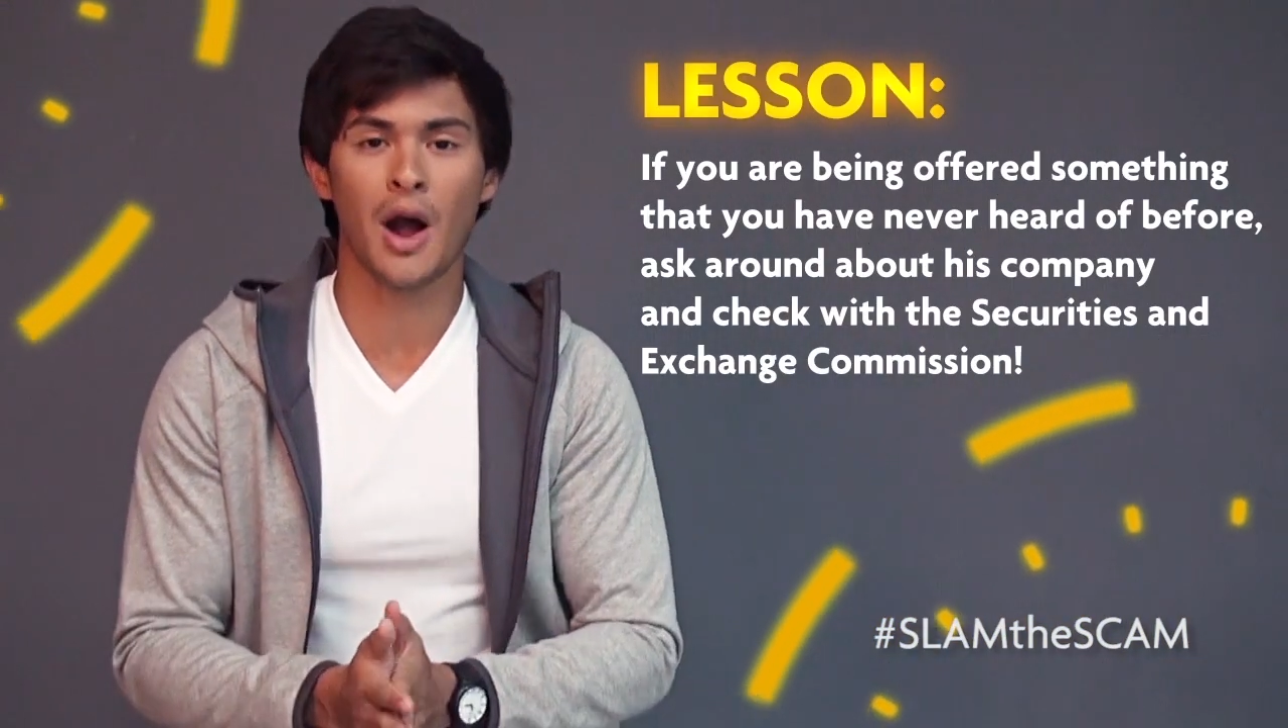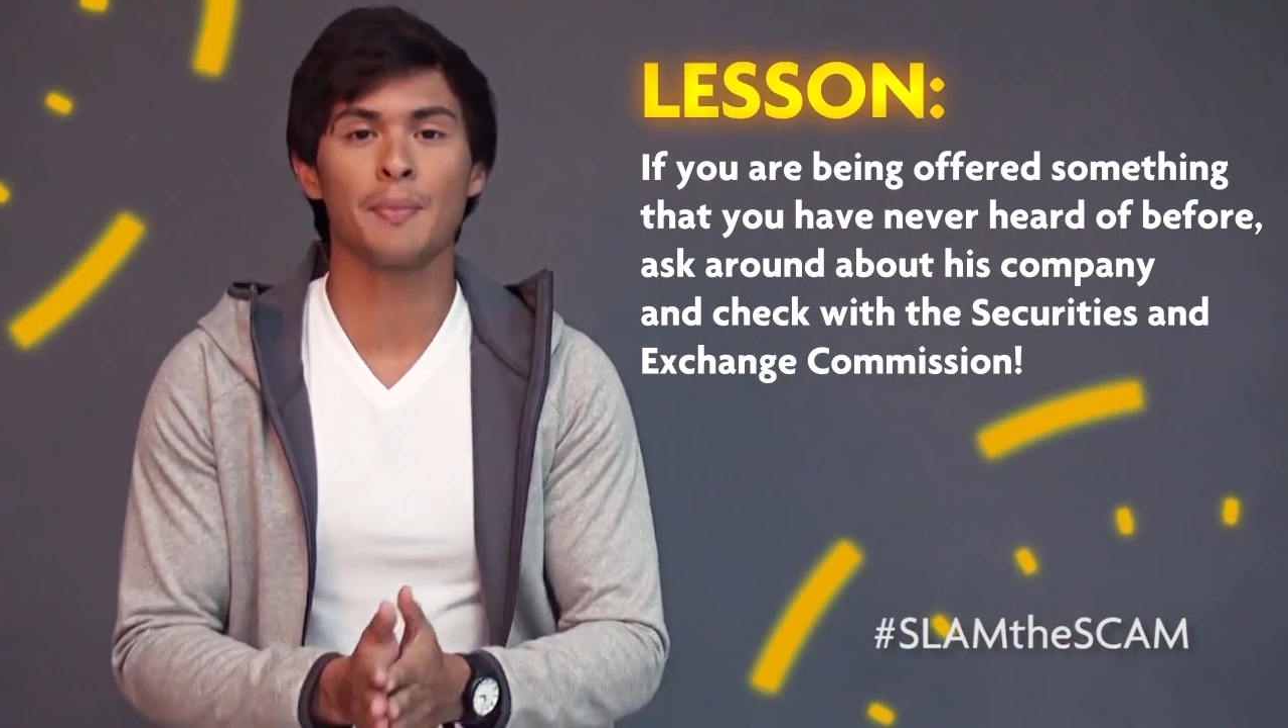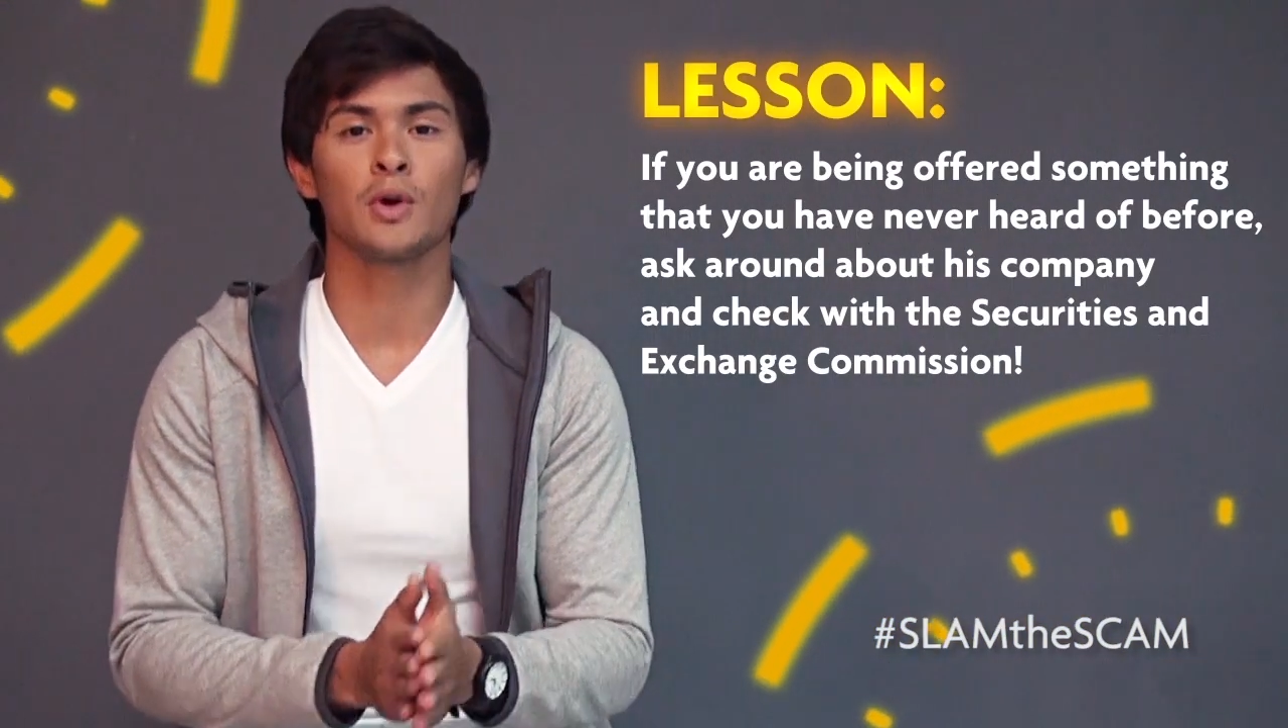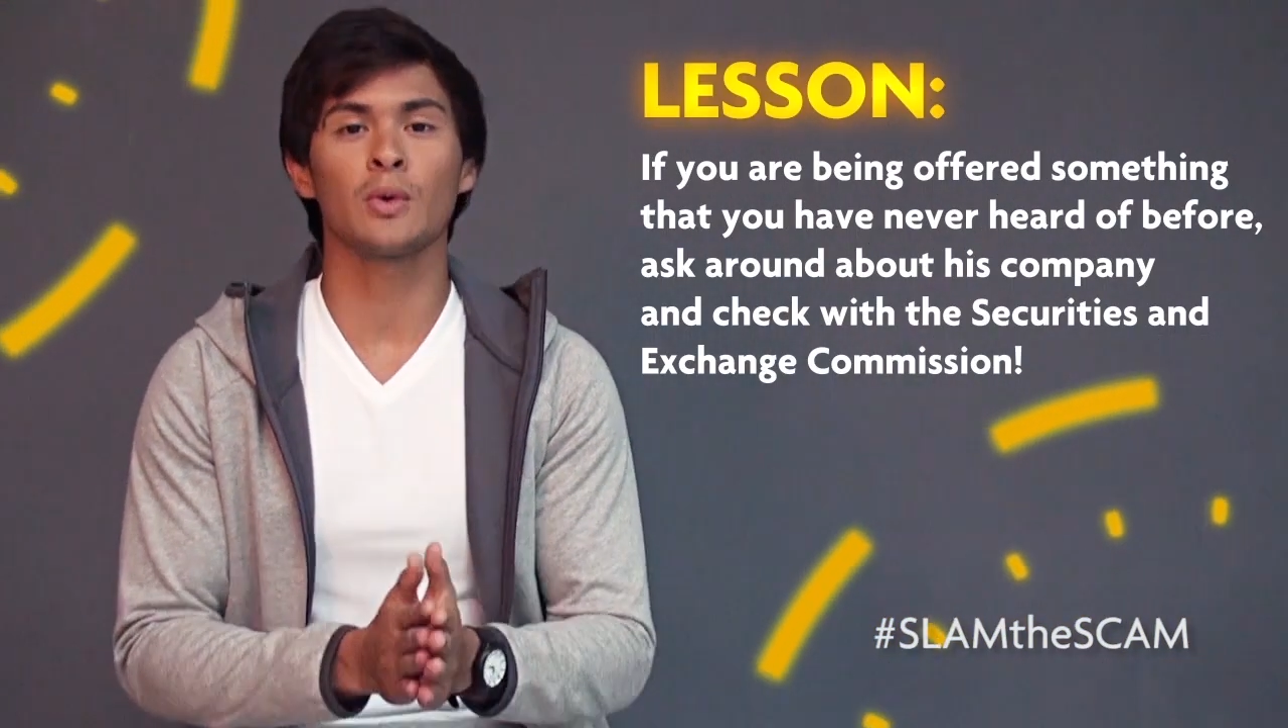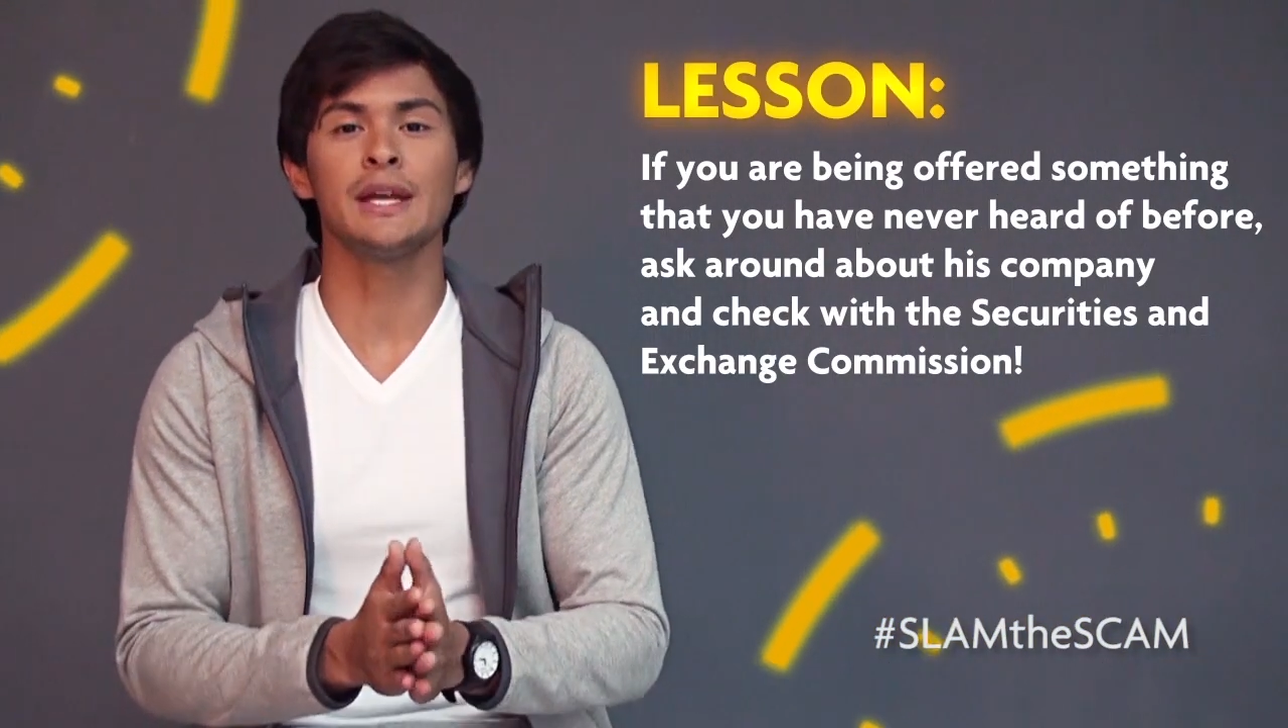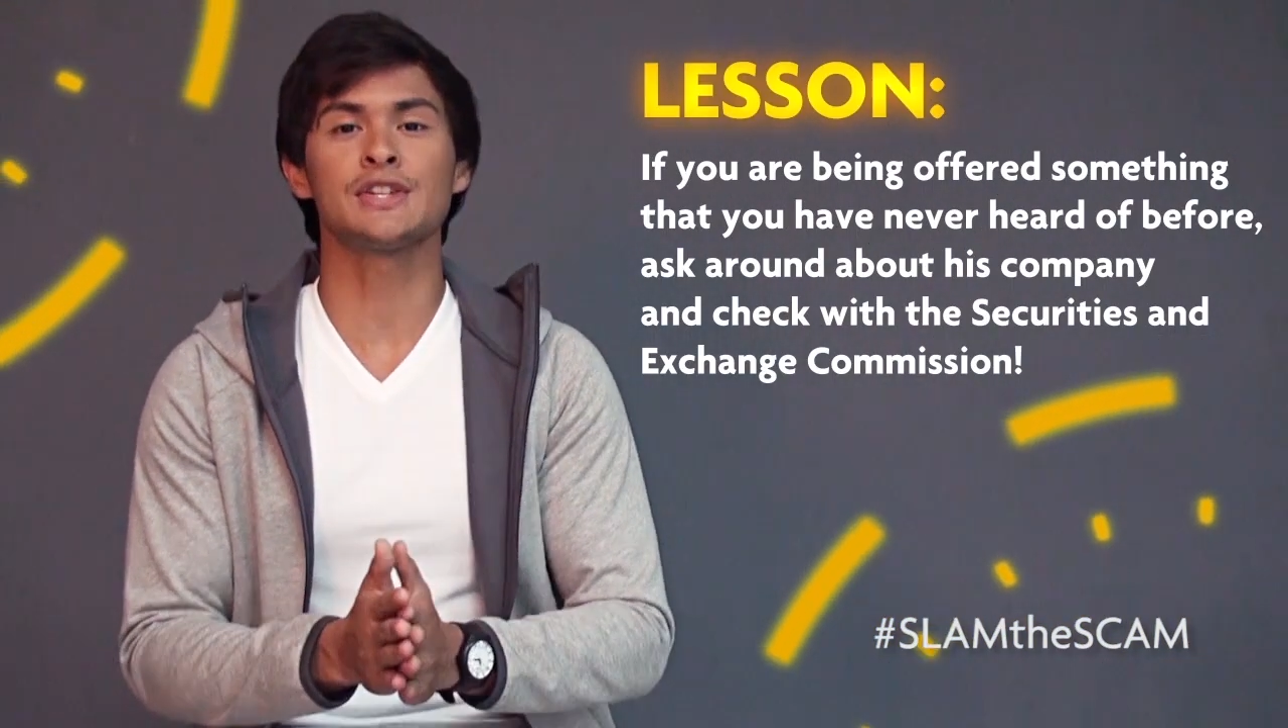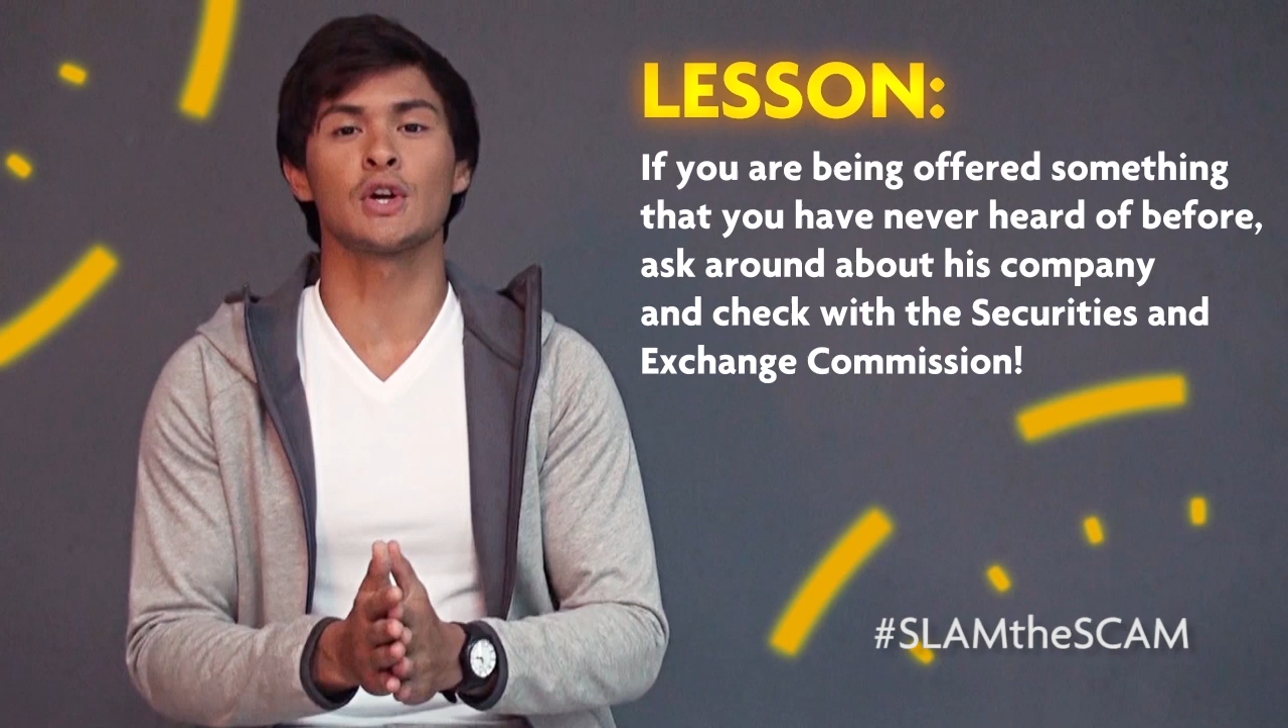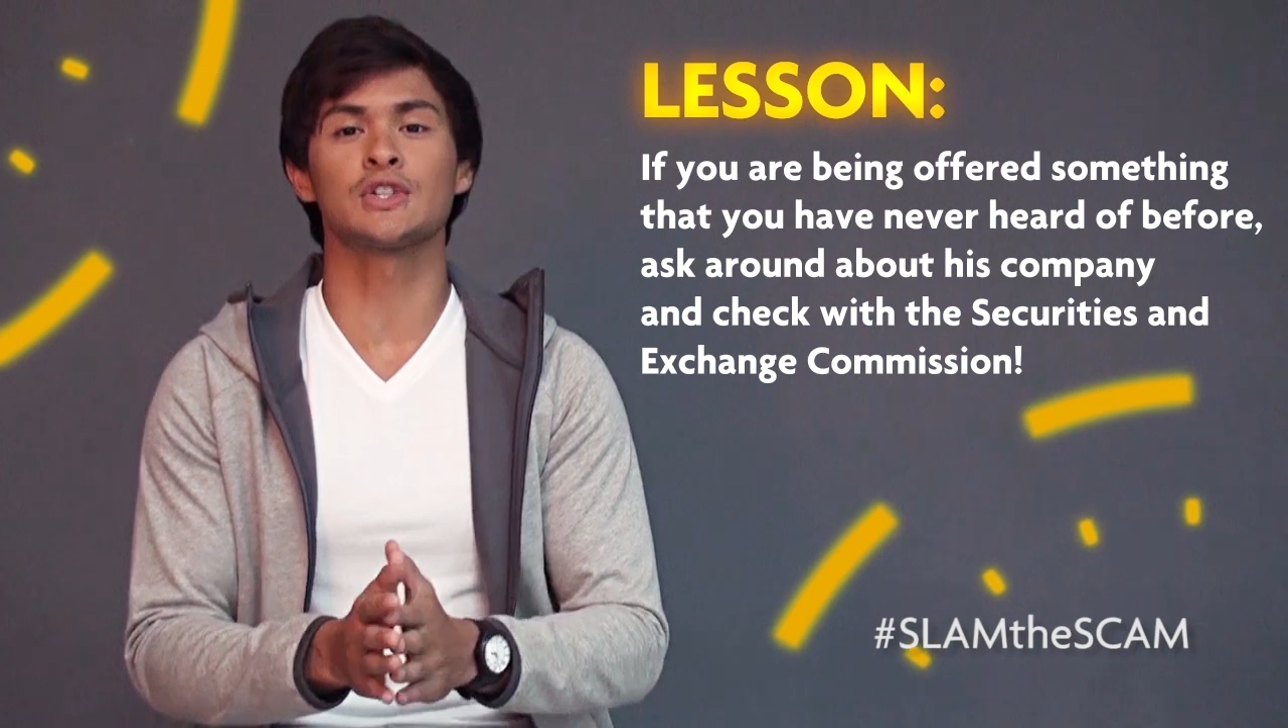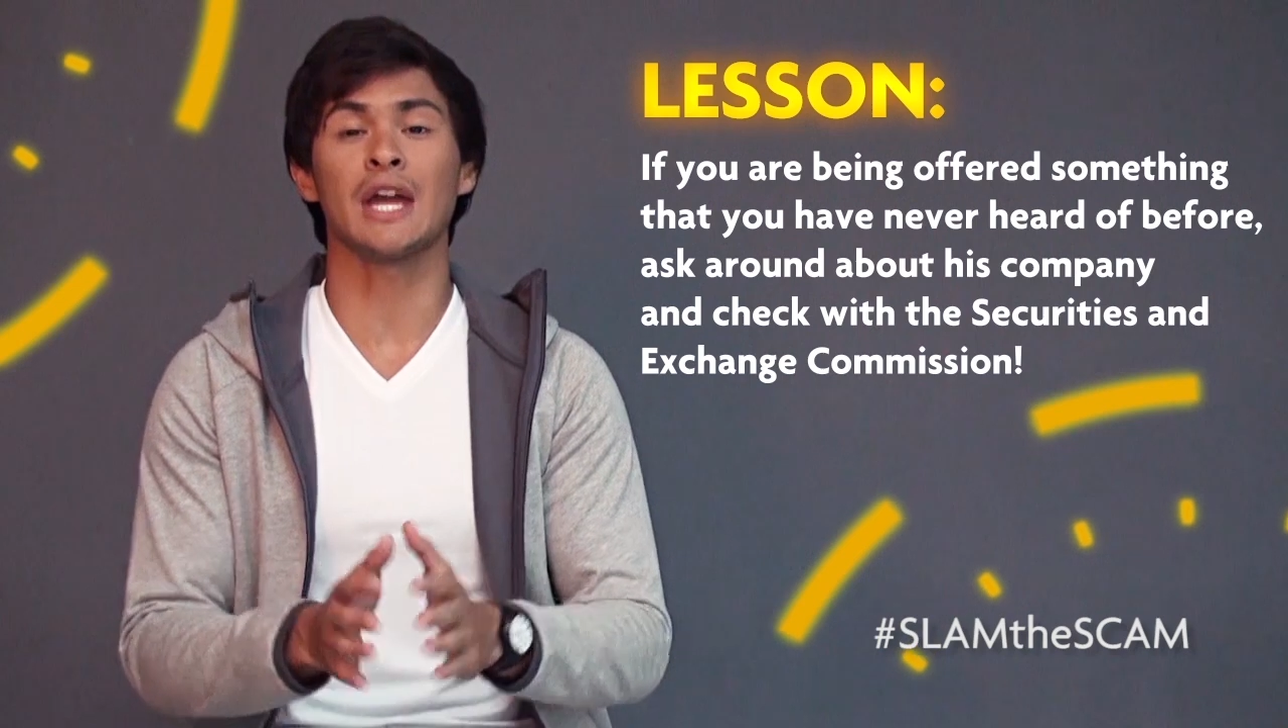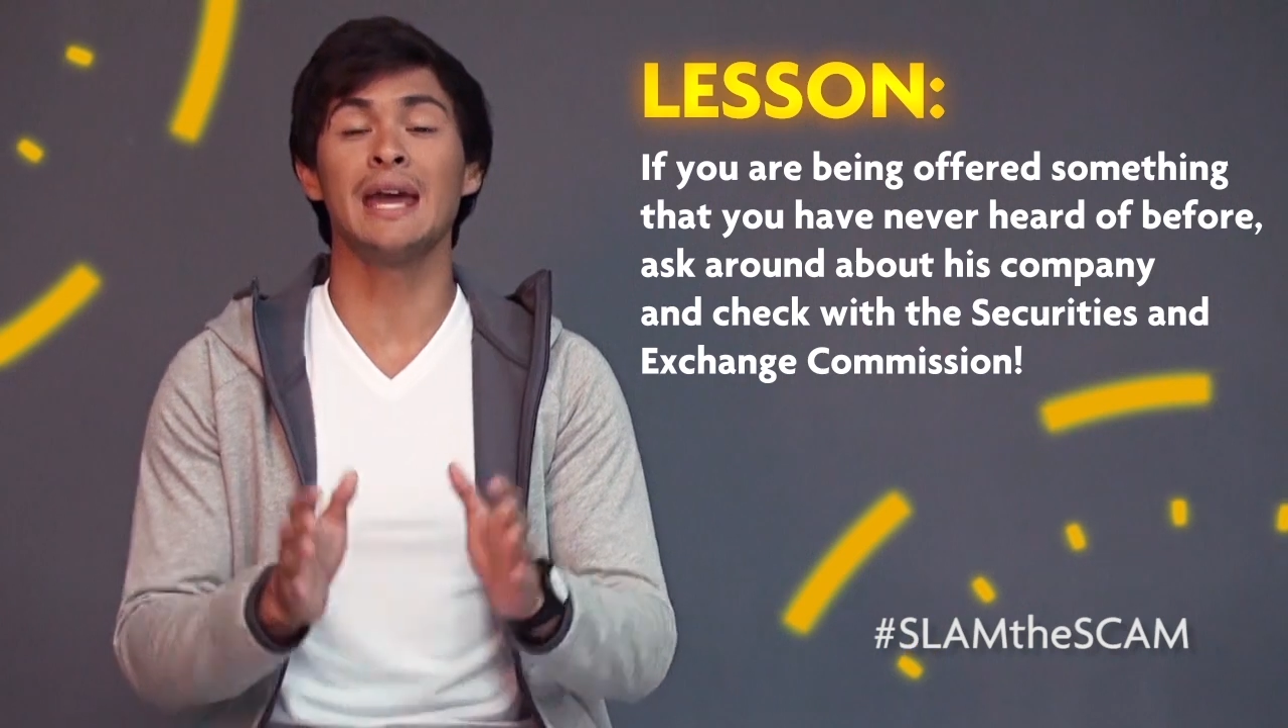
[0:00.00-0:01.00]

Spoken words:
proper research